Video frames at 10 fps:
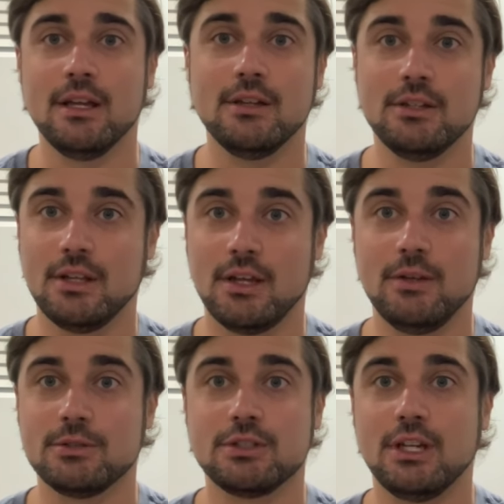that it
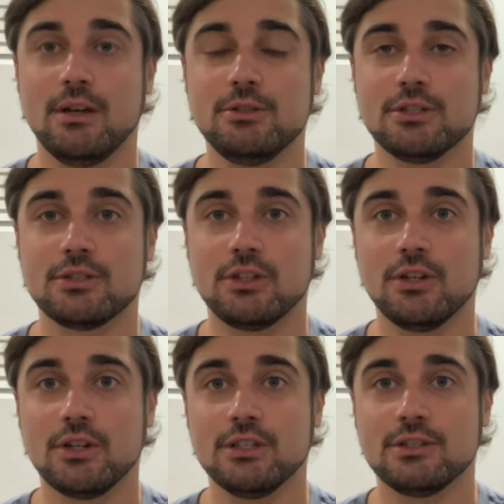was, just
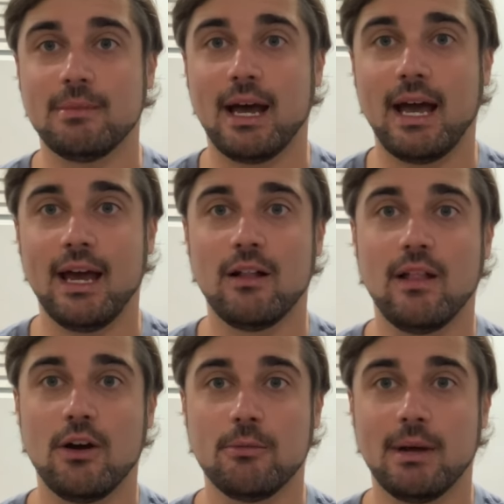curious about how
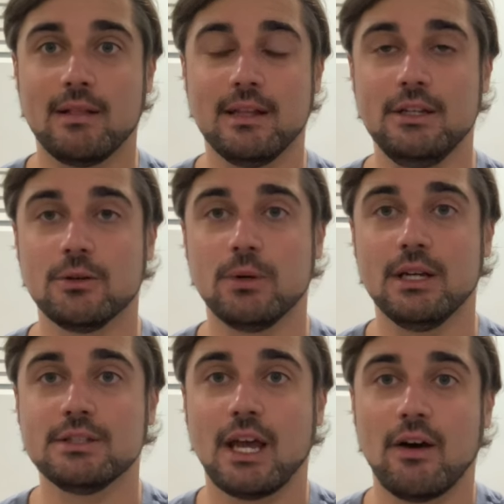long my leader
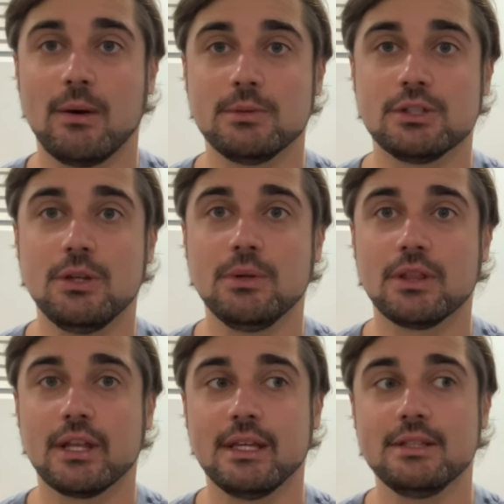was, how I was doing
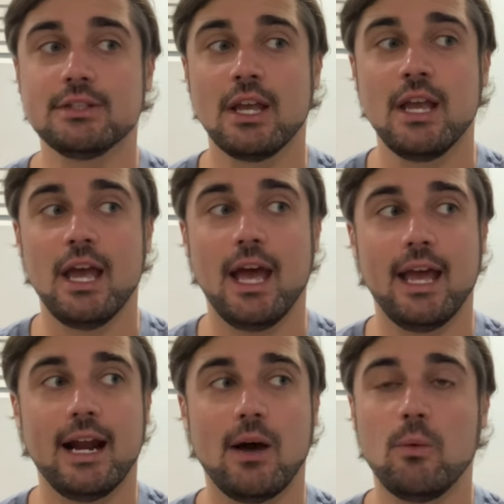things.
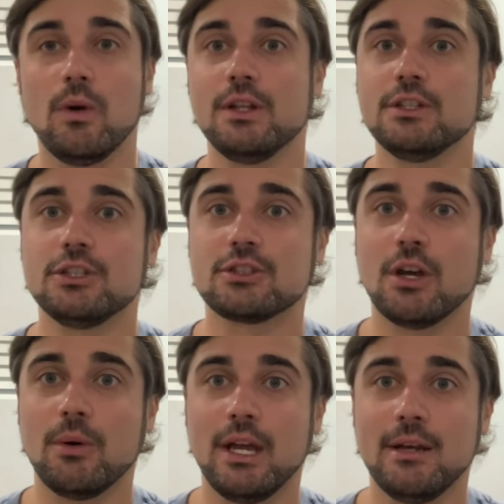And I wanted to just
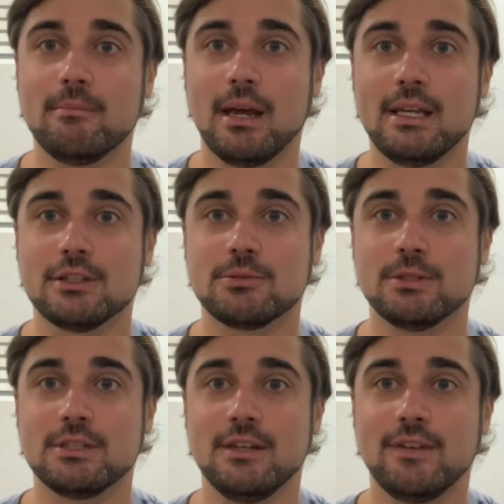go ahead and make a
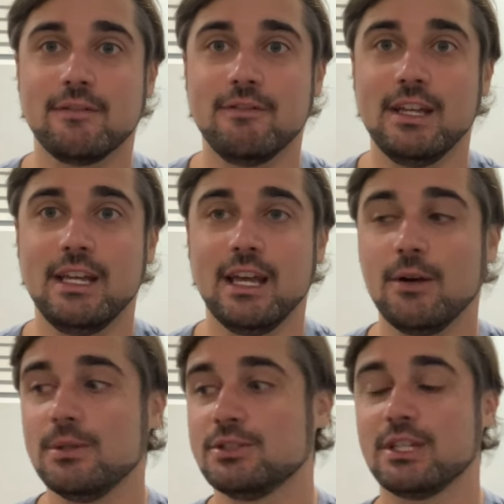specific
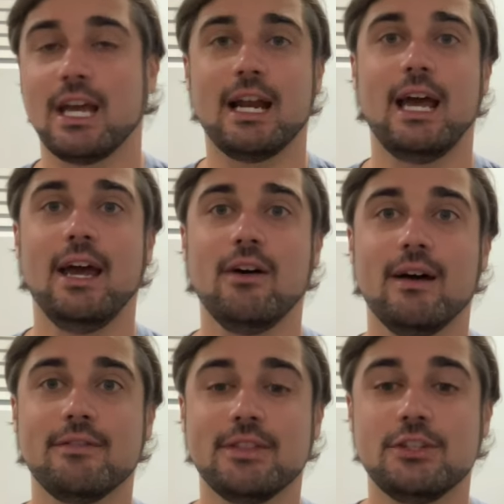video as to kind of how
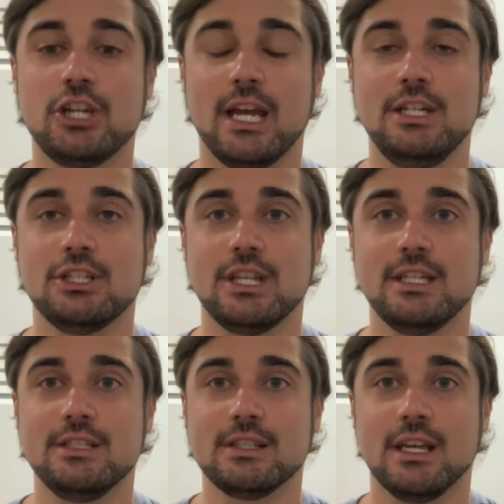I've changed
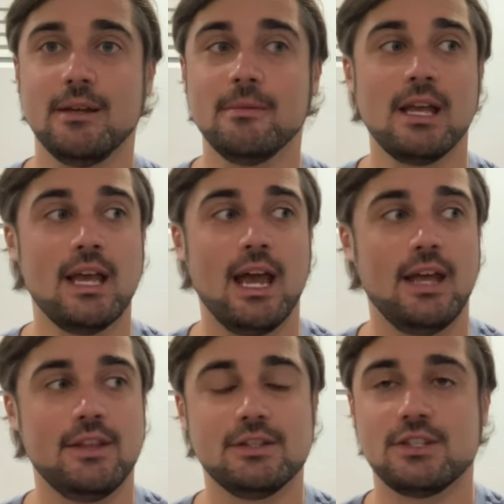things up
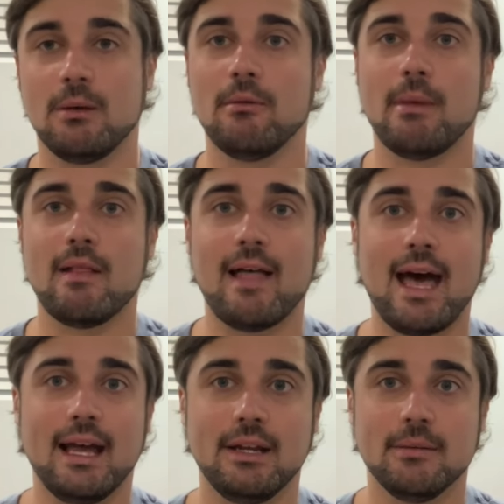and then some of my
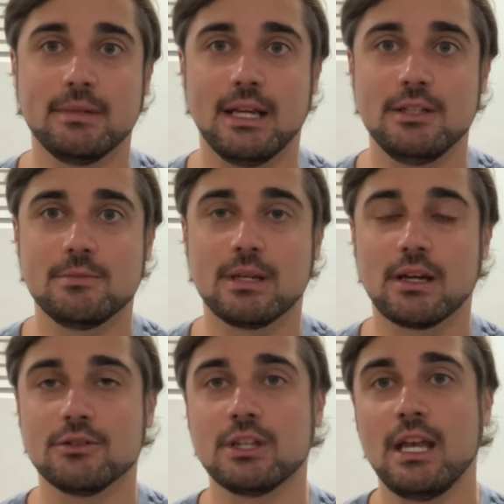line updates,
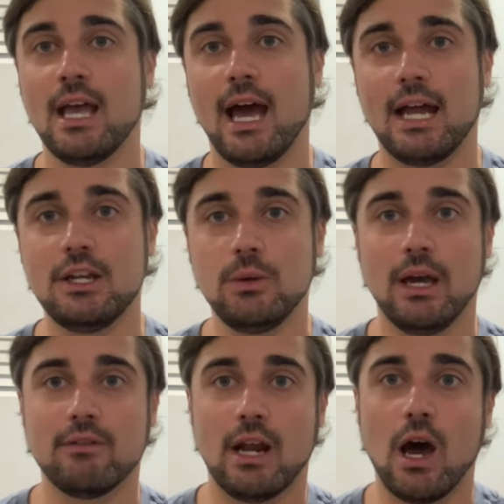because I do
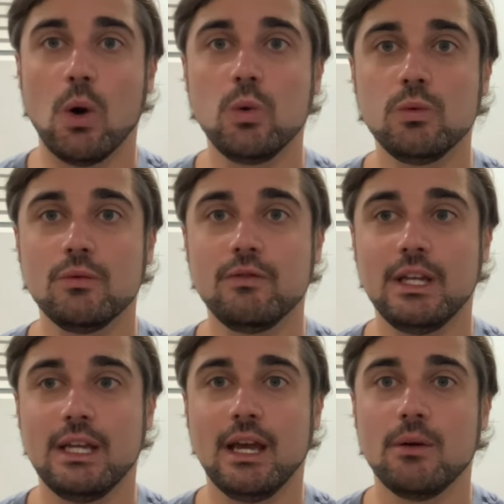have an old
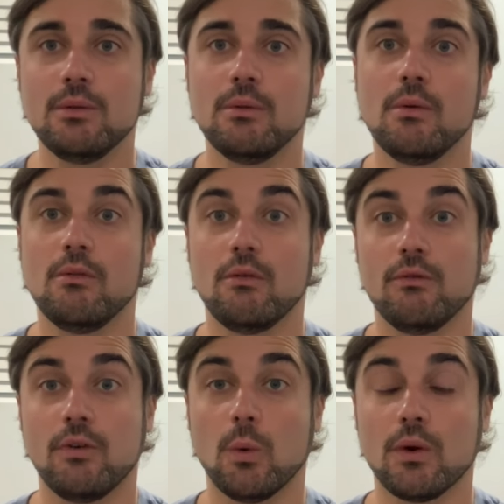video
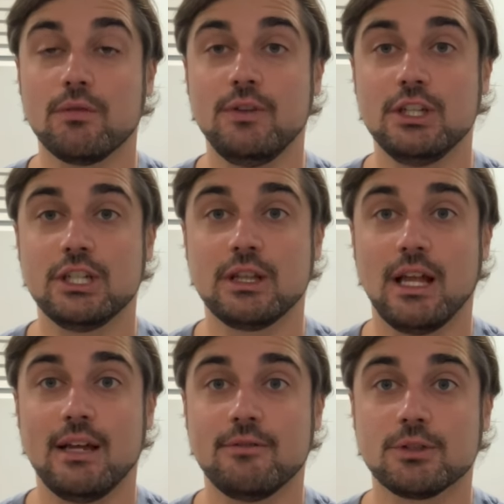for fishing
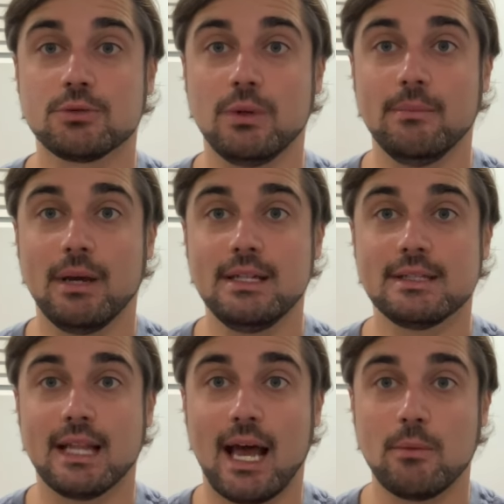line for swim baits
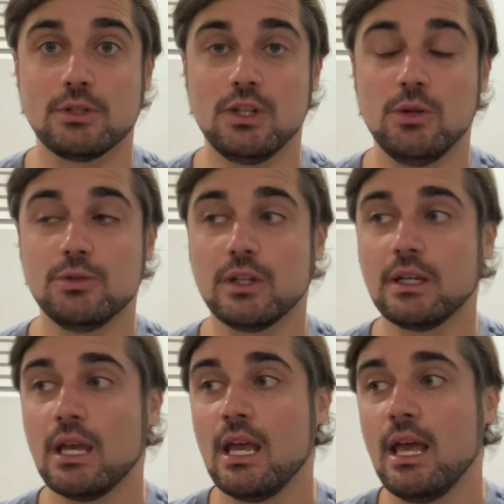that I was
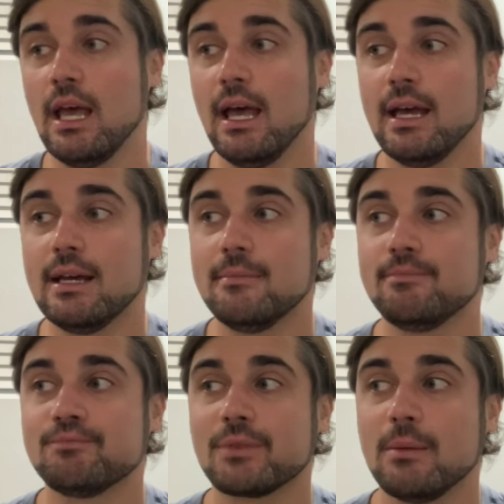using.
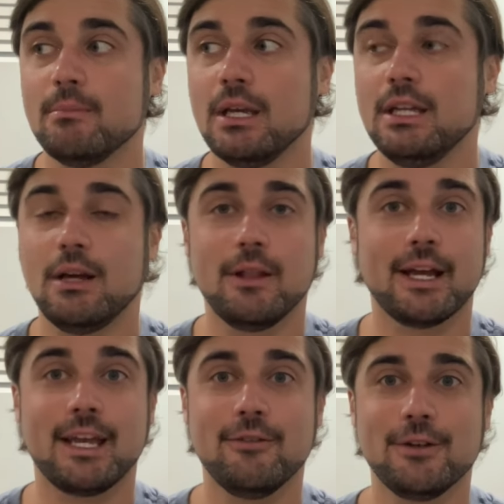But
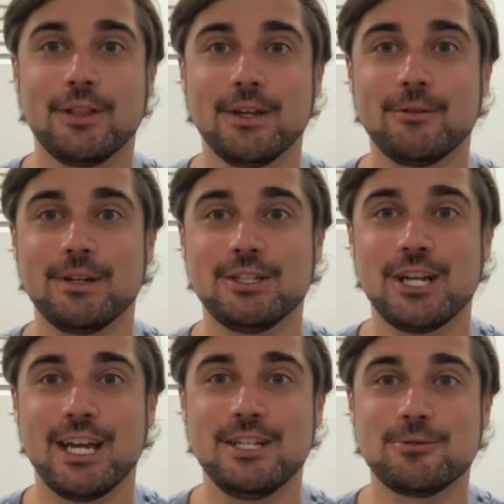like everything, we
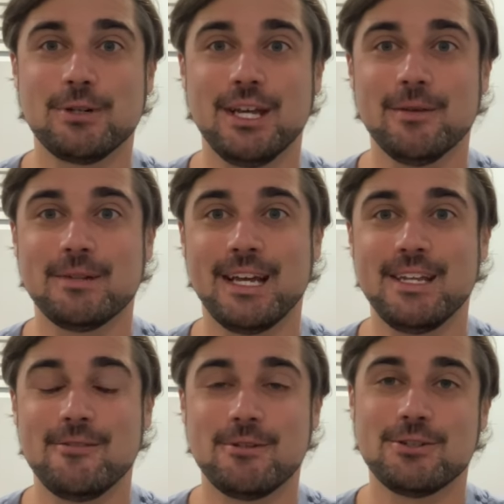change, we
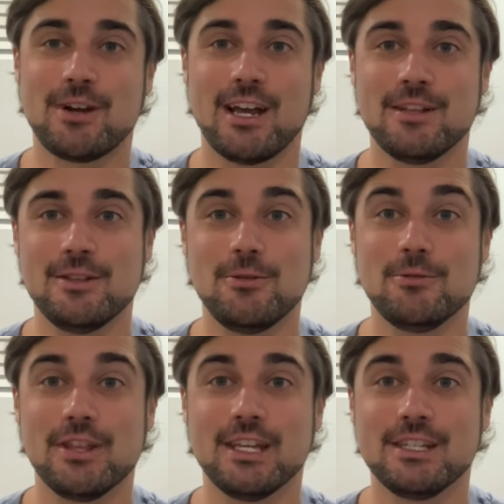update, and we try new
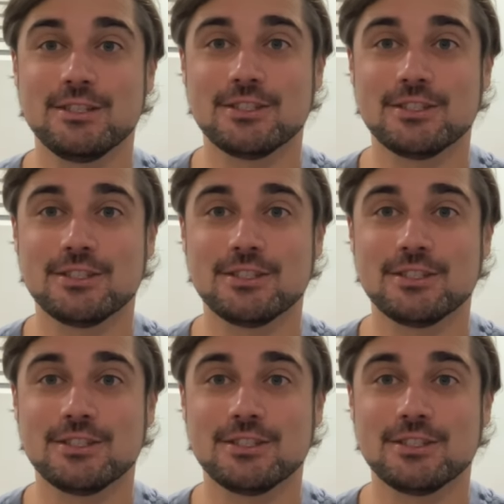things.